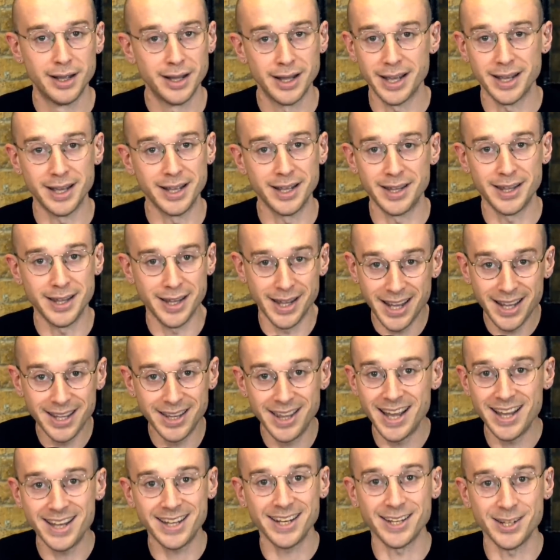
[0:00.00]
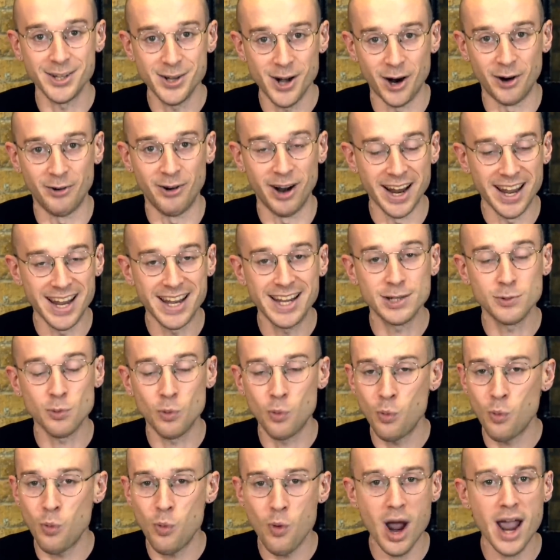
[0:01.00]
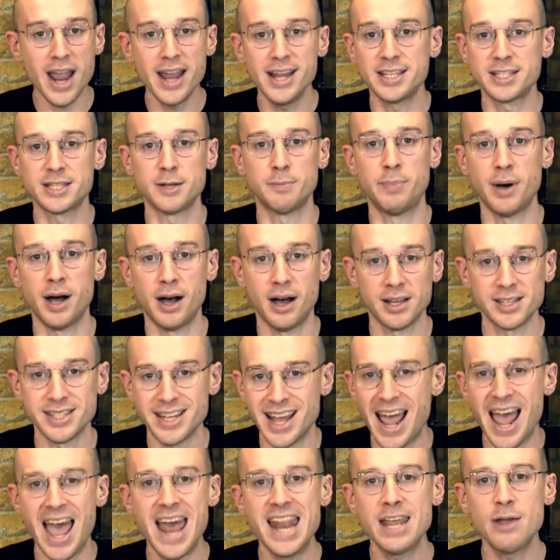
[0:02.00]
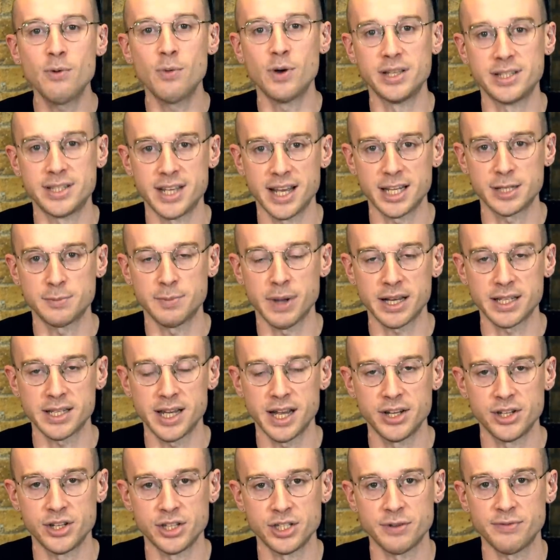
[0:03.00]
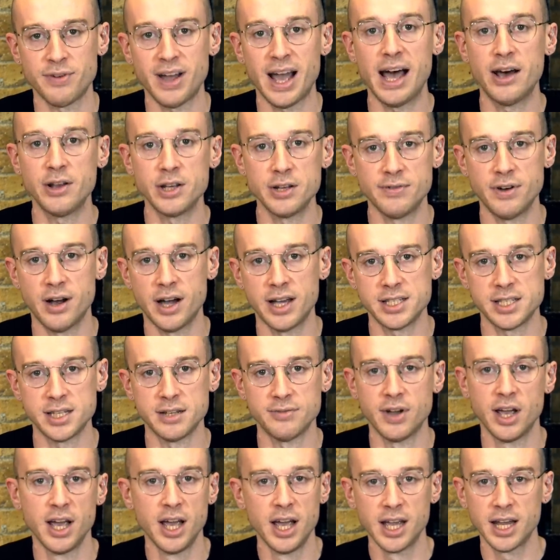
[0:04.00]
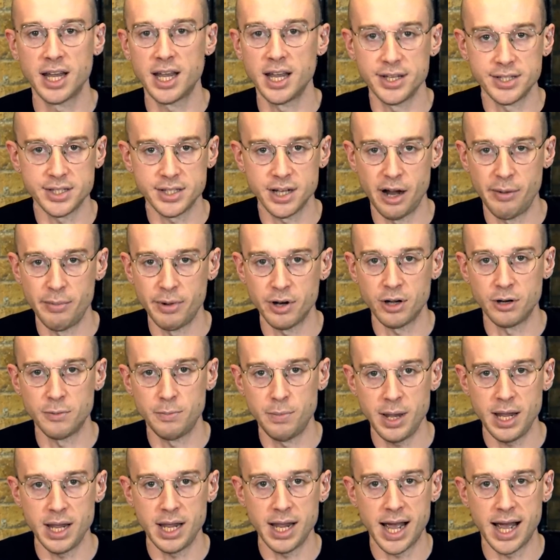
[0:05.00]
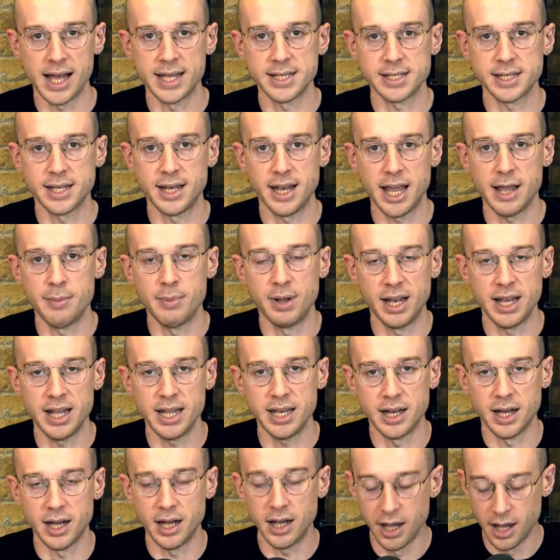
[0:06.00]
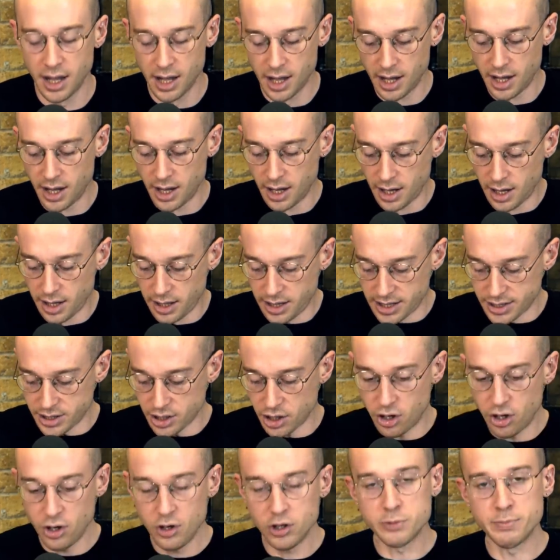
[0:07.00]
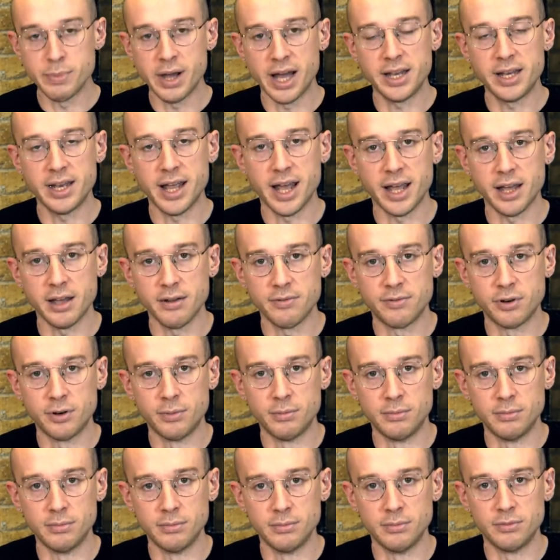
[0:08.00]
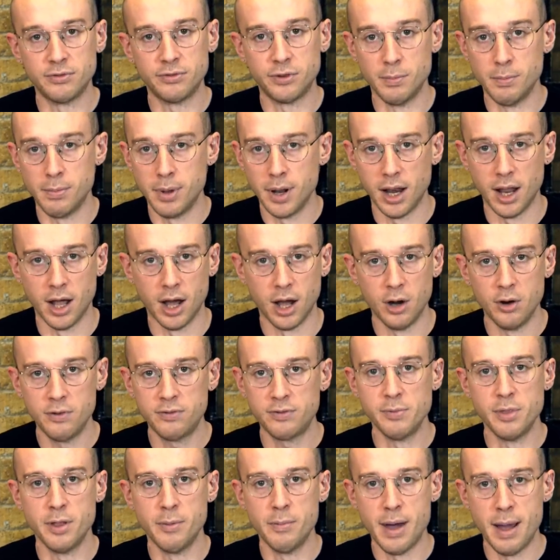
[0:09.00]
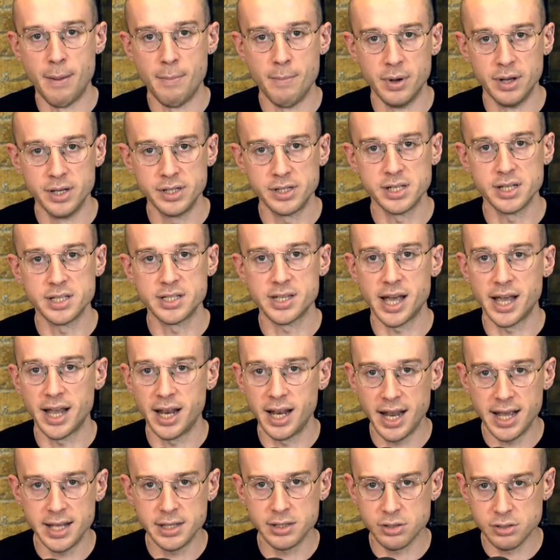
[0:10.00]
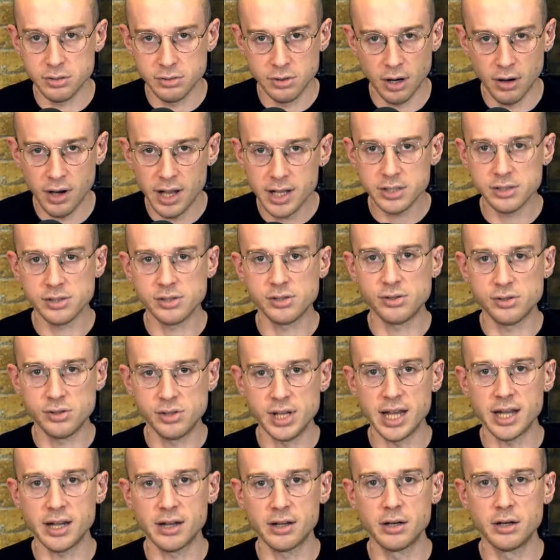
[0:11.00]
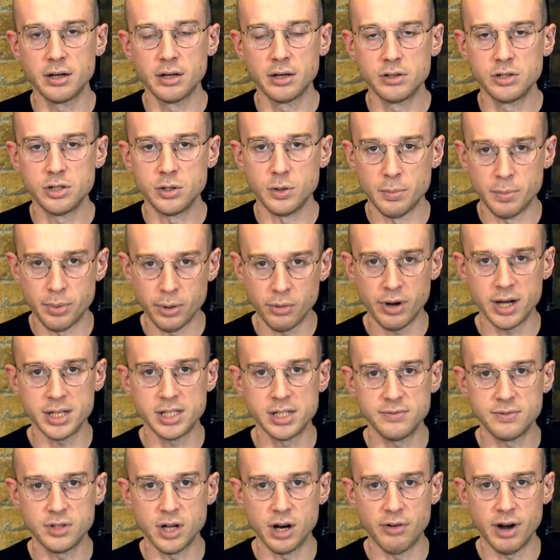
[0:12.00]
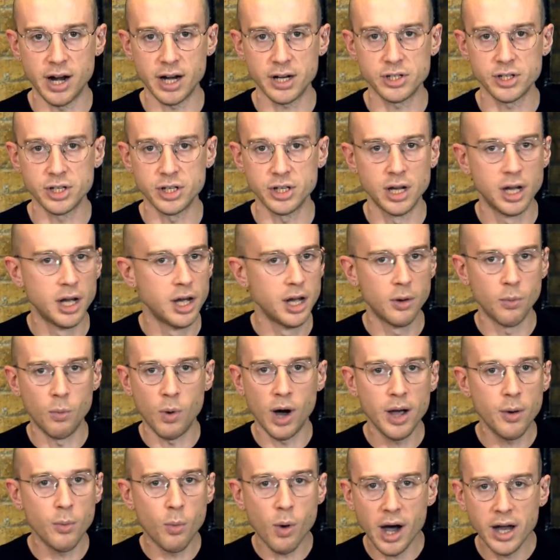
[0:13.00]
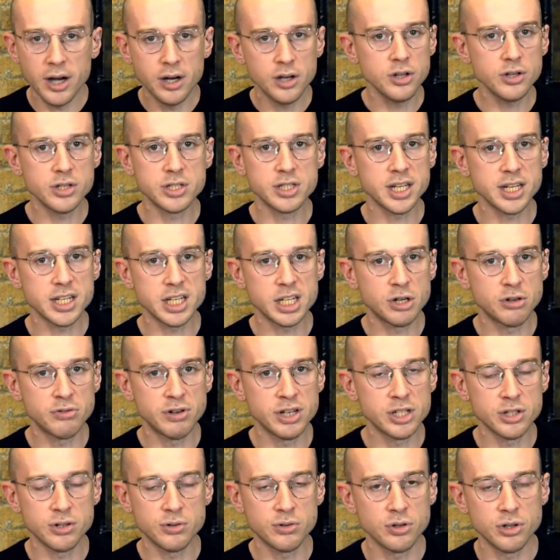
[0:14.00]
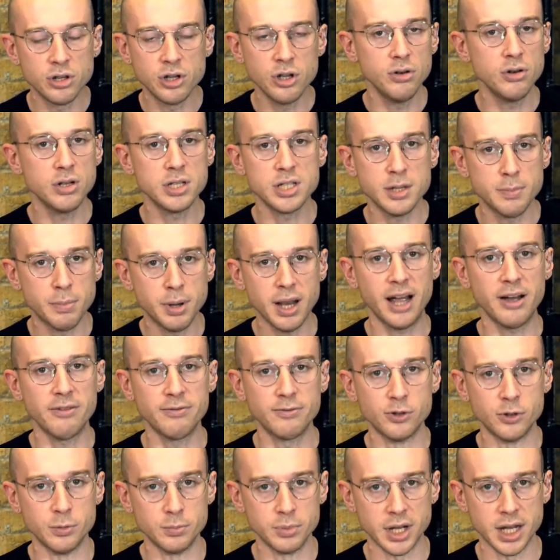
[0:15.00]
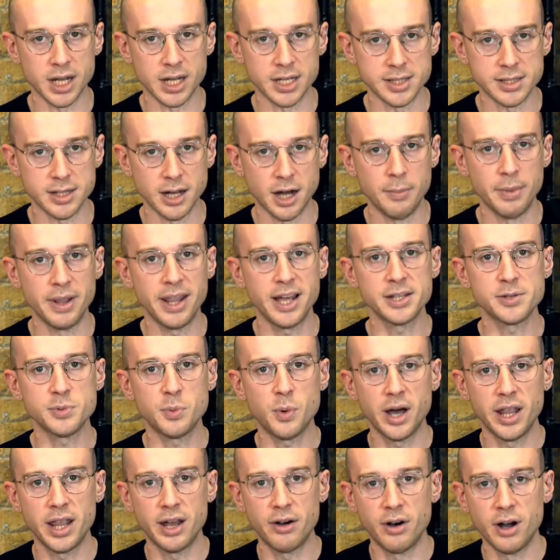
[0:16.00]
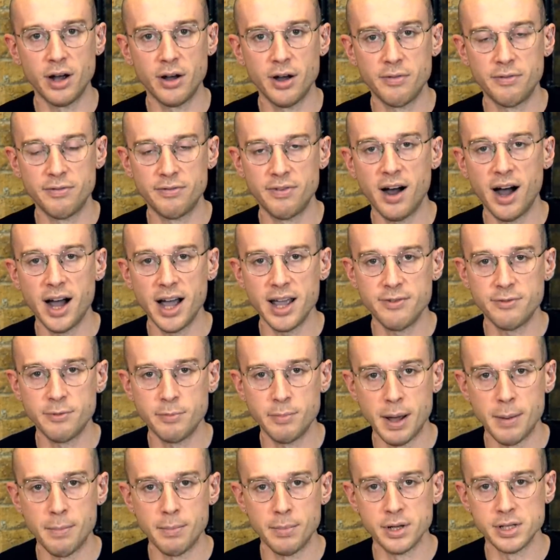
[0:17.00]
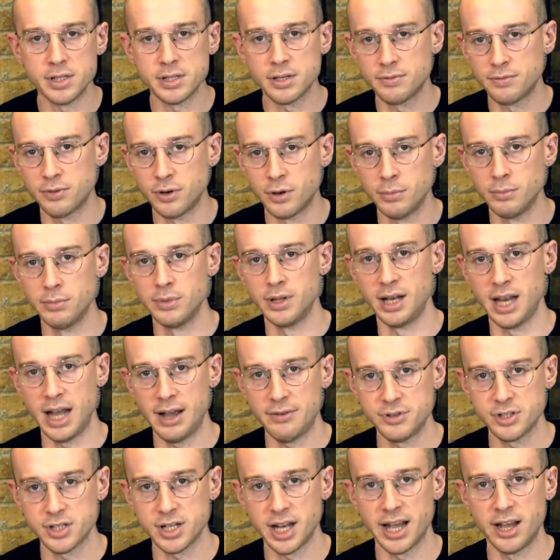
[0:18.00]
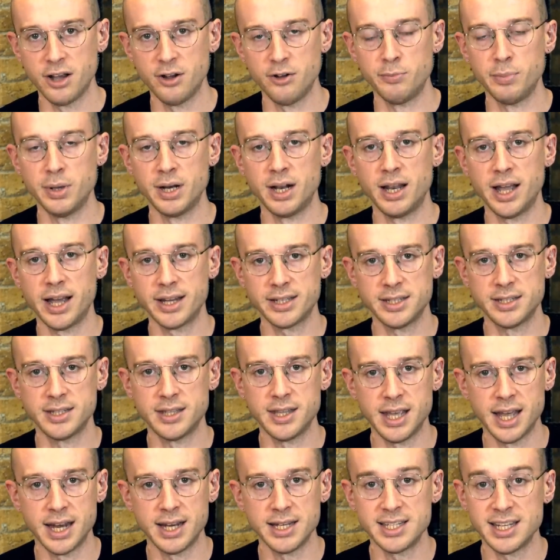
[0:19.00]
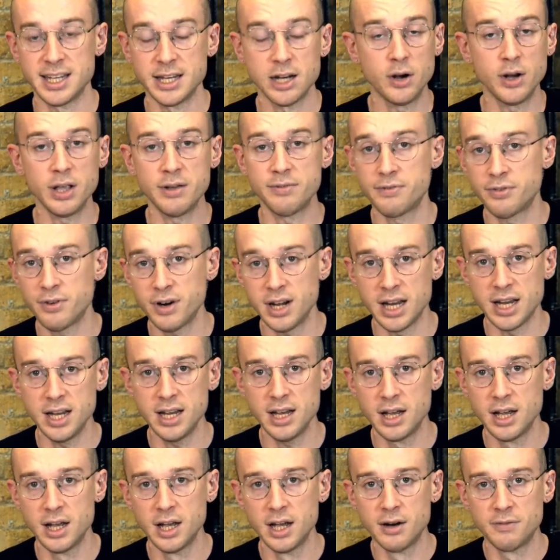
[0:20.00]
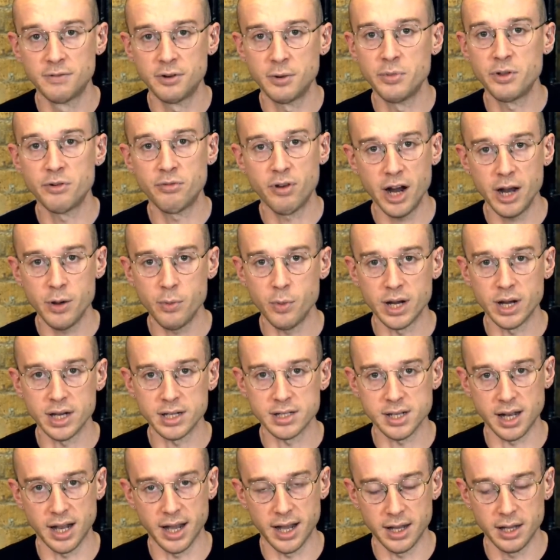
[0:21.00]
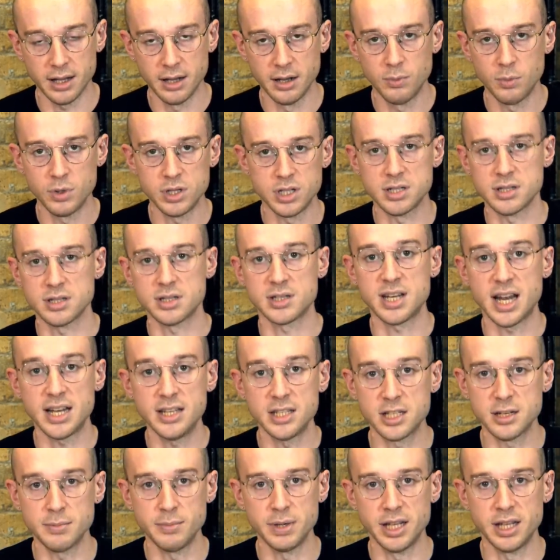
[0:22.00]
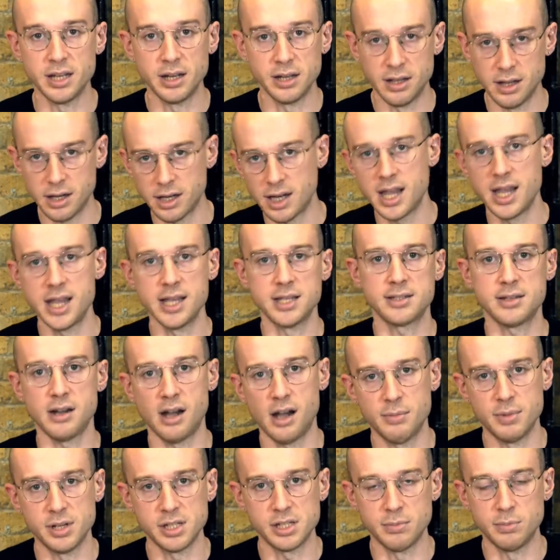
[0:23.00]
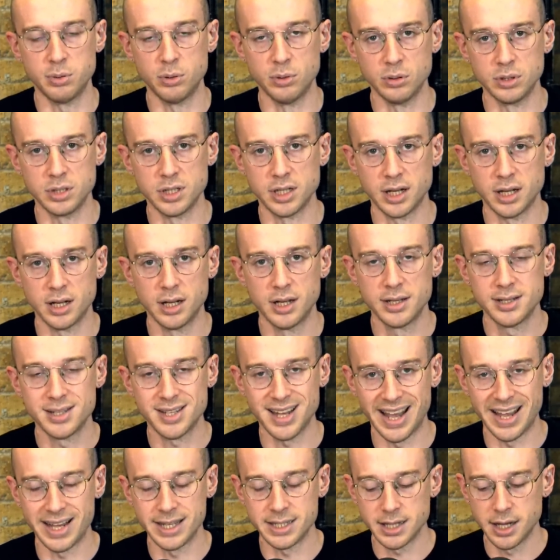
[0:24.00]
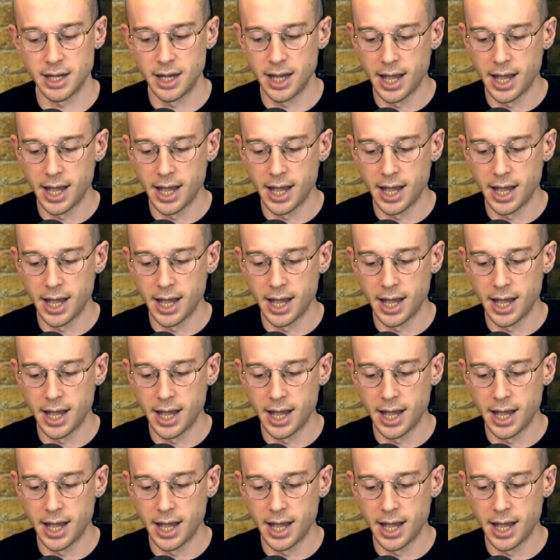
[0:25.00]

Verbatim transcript: They did not, right? He has way surpassed anyone's expectations of how divisive Keir Starmer could be as Labour leader. There's a huge mandate from below, from the members, to say, let's stick to a progressive direction. Why don't you stick to your original unity platform, Keir Starmer? That's why there are 5 members from the left slate who've been elected to the NEC and only 3 from the right-wing slate, which is ostensibly the Keir Starmer supporting slate.